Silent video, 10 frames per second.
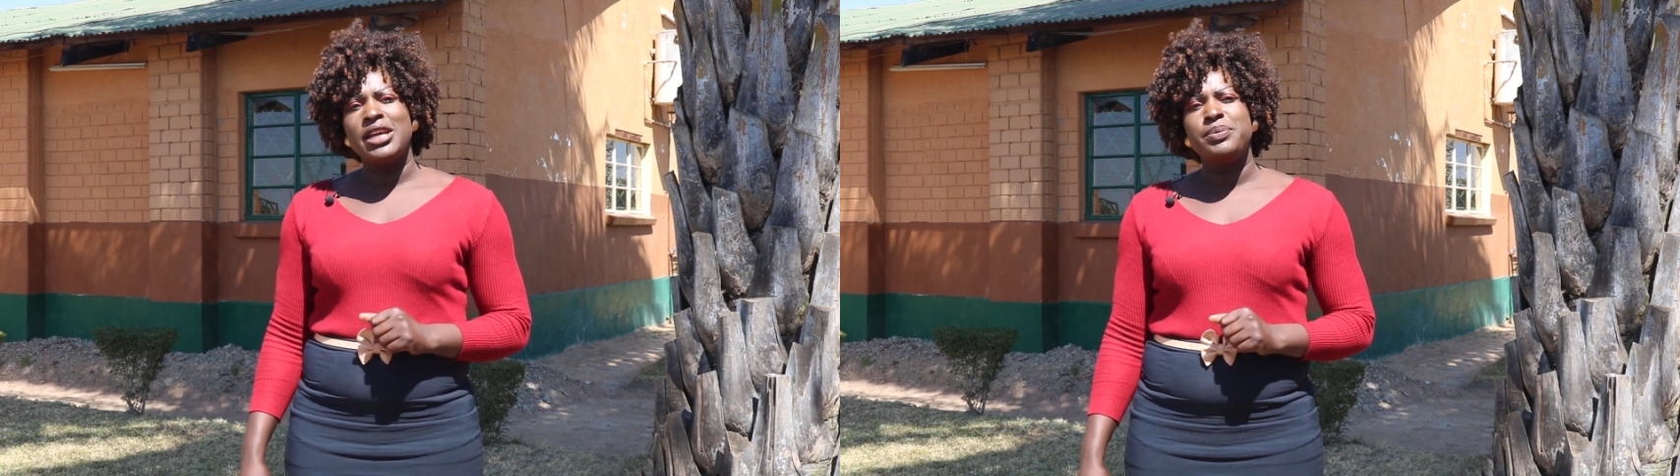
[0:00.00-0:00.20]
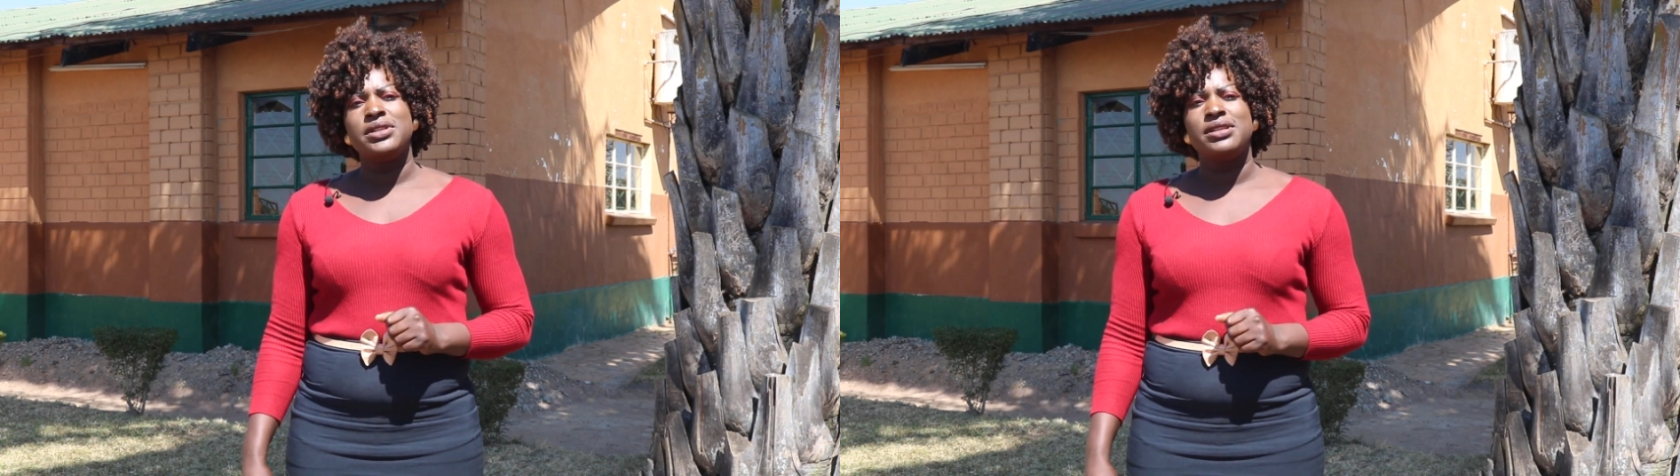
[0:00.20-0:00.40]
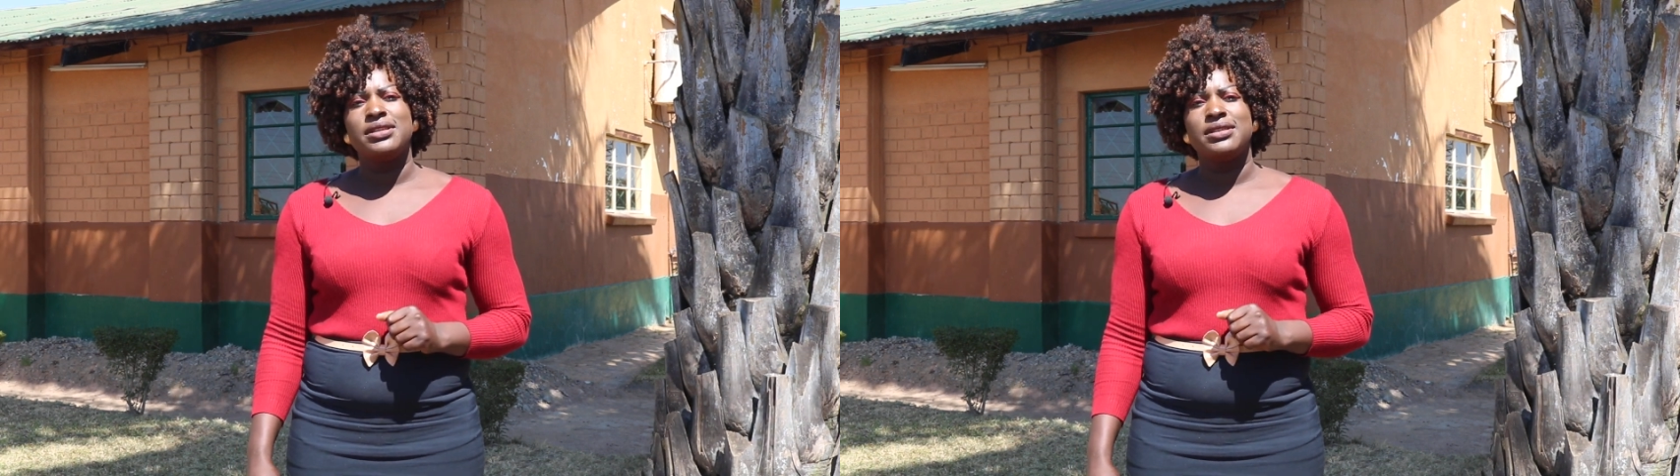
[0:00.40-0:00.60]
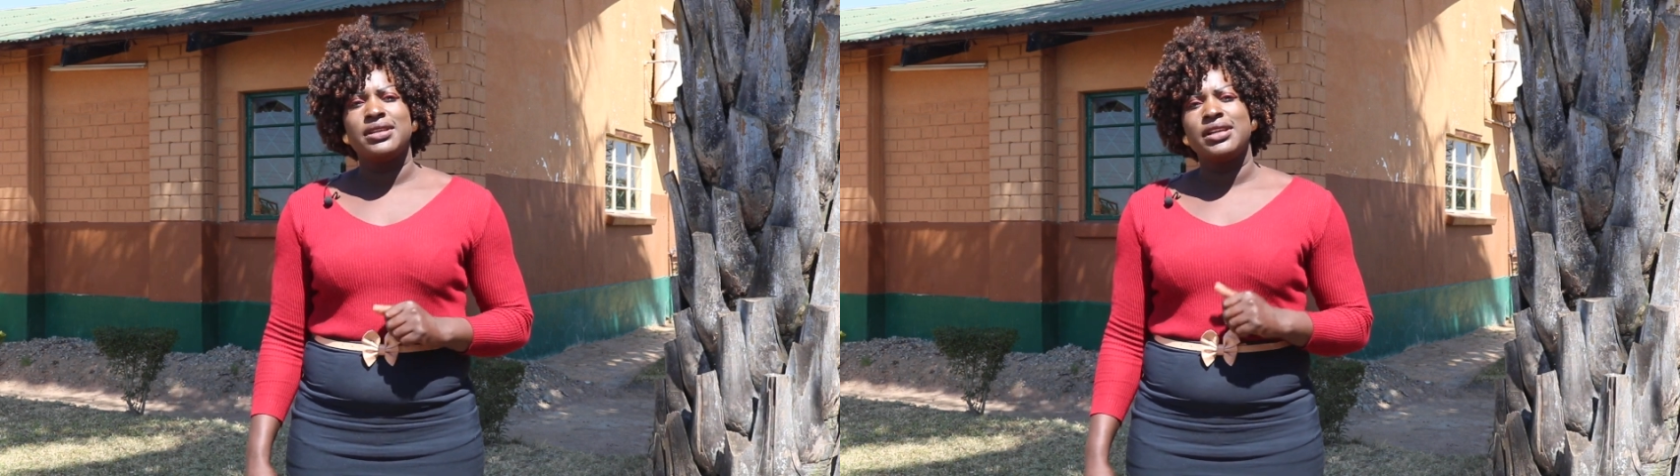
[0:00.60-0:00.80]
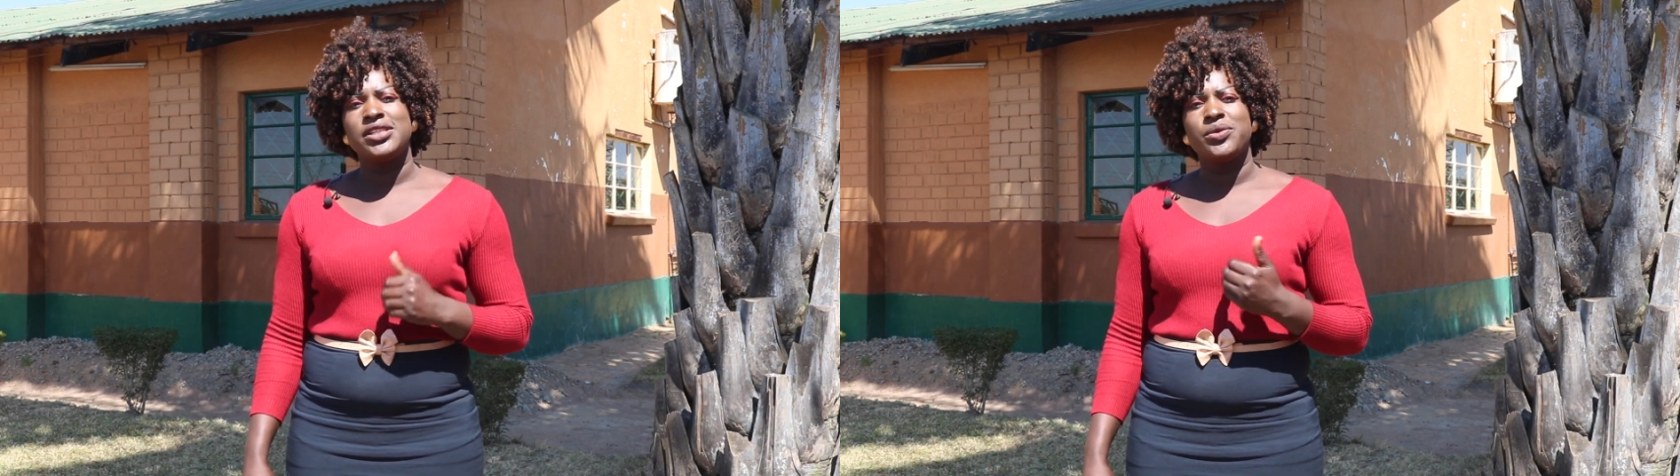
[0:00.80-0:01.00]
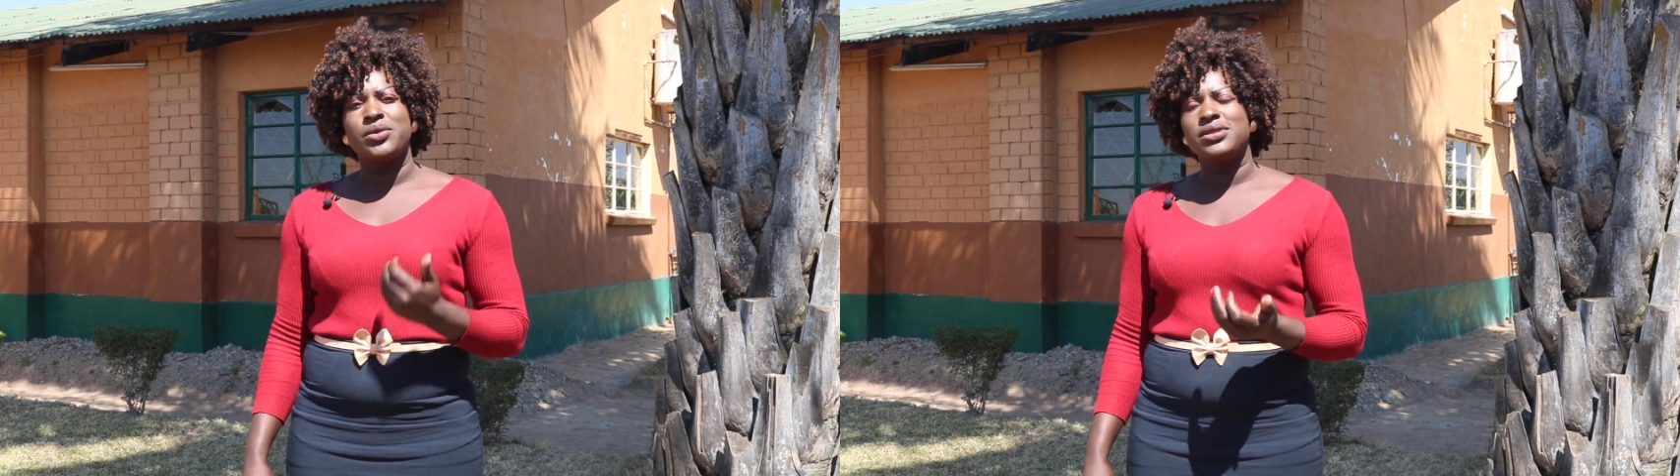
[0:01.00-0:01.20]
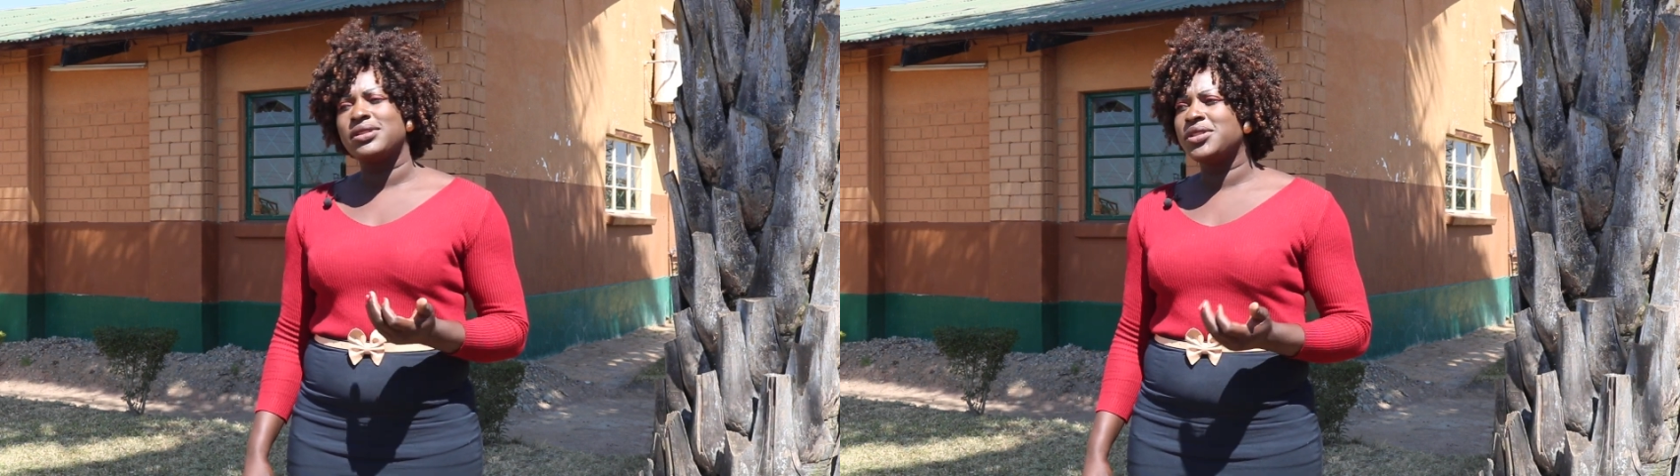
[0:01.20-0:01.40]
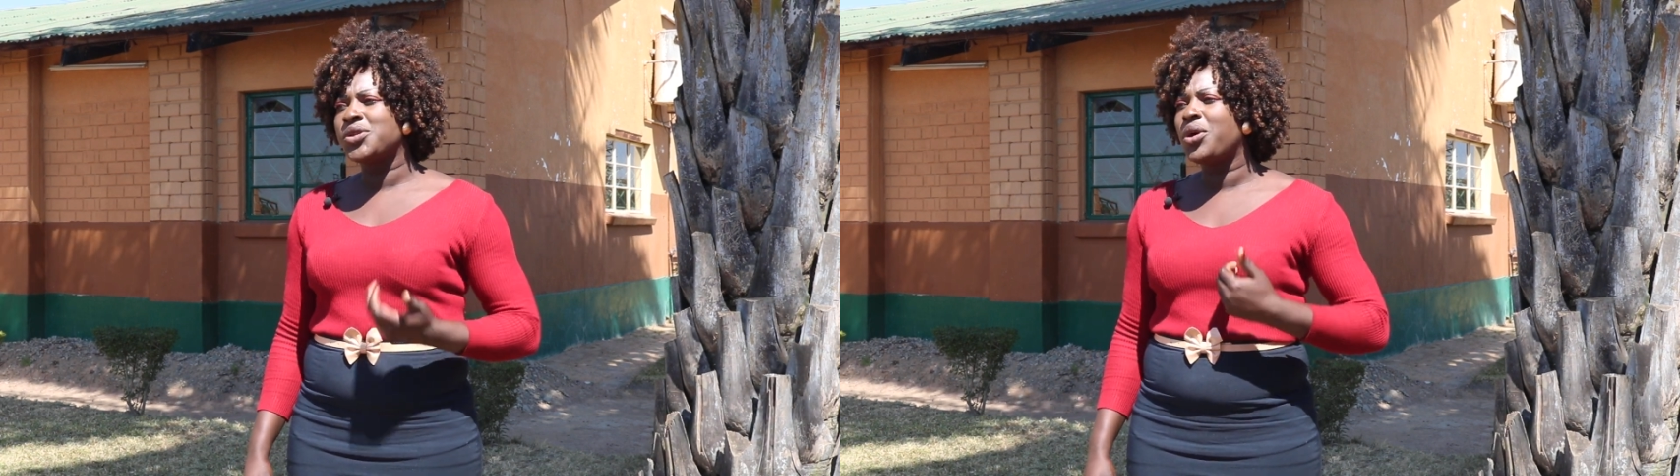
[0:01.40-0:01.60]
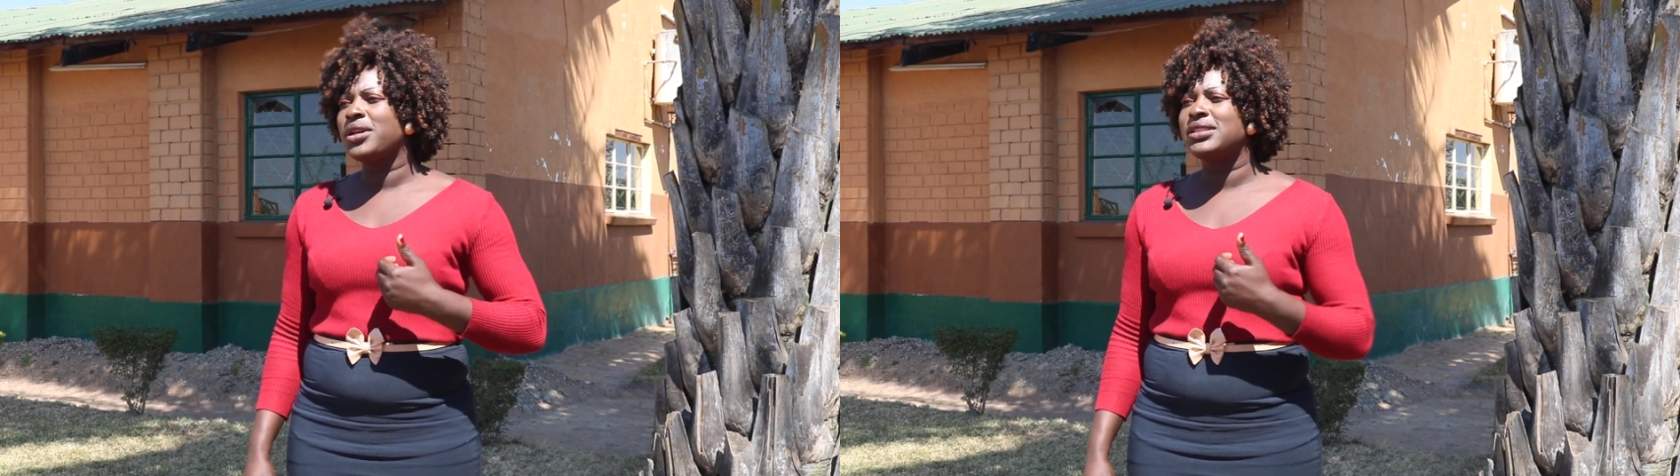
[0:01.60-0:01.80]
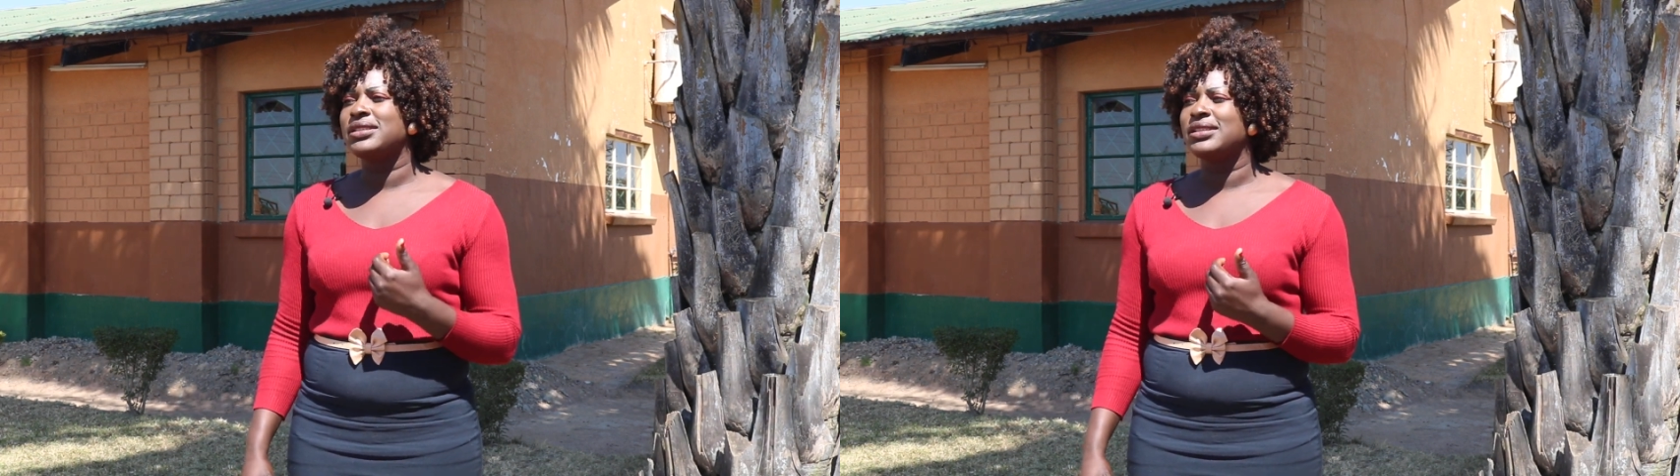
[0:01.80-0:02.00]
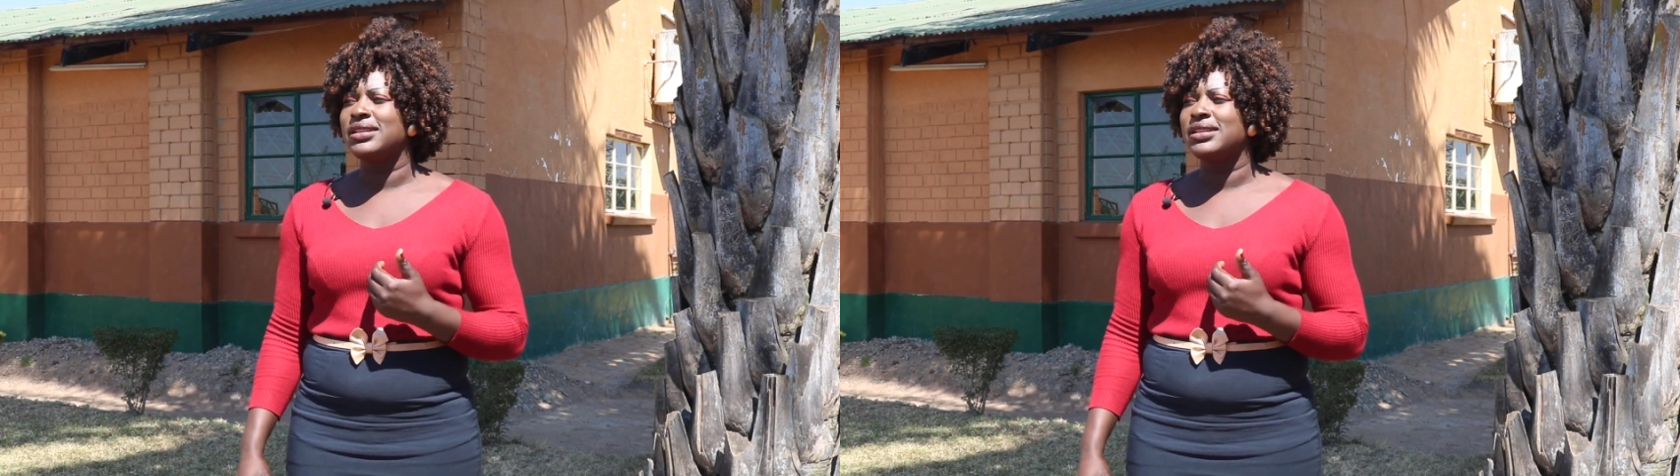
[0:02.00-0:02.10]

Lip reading: tipped. She was told